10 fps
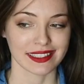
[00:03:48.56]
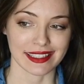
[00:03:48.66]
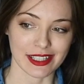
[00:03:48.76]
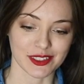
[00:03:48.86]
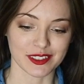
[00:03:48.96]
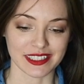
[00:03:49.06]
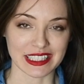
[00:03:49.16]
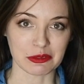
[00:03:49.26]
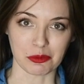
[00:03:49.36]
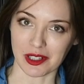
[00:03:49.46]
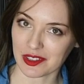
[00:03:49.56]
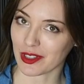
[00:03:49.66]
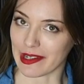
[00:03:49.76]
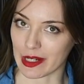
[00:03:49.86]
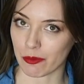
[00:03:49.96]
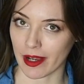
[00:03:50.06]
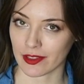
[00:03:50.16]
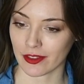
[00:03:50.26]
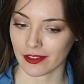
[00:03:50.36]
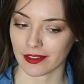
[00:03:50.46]
Now, it was our air
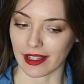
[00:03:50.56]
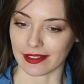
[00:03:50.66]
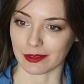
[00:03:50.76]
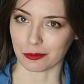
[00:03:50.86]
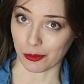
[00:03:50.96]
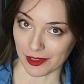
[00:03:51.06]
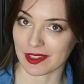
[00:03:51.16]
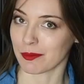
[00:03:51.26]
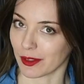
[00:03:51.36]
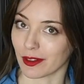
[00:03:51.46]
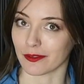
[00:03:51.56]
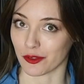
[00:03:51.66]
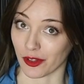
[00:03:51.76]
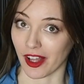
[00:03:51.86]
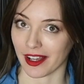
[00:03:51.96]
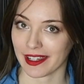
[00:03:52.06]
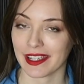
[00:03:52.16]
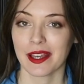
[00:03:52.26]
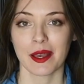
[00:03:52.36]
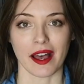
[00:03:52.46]
compressor, and it was the middle of July,
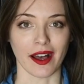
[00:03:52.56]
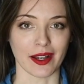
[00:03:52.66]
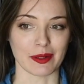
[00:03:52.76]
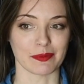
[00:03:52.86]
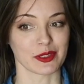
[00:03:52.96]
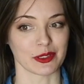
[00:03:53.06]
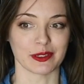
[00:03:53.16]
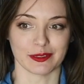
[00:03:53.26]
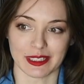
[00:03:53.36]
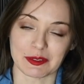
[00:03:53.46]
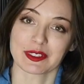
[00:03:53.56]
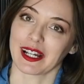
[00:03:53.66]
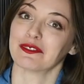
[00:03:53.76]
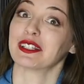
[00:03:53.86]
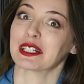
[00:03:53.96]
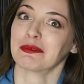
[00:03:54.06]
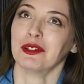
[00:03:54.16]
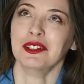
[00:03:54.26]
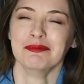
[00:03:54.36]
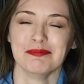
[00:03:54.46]
so it was kind of
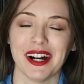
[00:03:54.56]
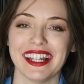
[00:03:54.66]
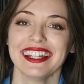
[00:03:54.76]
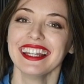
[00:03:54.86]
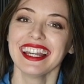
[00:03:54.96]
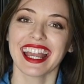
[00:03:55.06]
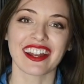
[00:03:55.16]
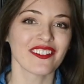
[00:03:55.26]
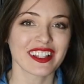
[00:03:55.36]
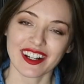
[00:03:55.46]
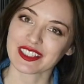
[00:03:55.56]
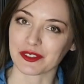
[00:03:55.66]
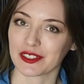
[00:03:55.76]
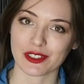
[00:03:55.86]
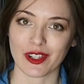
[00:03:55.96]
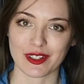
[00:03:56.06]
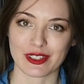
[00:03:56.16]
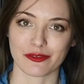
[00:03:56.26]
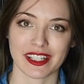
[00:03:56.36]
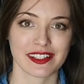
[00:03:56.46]
terrible, but it only cost $300
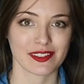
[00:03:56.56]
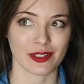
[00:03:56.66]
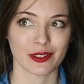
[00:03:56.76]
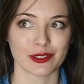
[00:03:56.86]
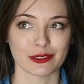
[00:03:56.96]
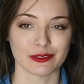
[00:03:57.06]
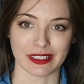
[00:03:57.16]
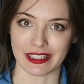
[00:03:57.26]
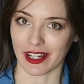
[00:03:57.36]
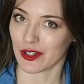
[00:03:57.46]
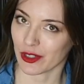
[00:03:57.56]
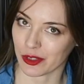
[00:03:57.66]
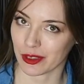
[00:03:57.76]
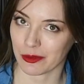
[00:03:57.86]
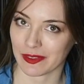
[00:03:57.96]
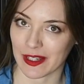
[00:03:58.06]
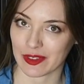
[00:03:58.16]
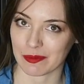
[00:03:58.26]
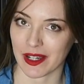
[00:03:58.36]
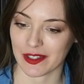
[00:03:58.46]
to fix, so in
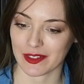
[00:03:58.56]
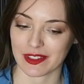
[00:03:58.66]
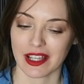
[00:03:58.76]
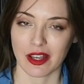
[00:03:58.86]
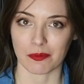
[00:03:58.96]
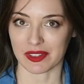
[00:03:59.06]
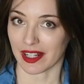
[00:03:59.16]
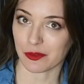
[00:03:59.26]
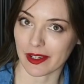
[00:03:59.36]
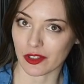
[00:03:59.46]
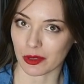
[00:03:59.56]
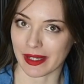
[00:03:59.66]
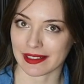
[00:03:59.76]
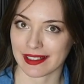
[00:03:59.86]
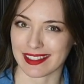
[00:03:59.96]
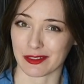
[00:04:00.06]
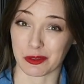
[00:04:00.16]
121,000 miles, besides regular maintenance, that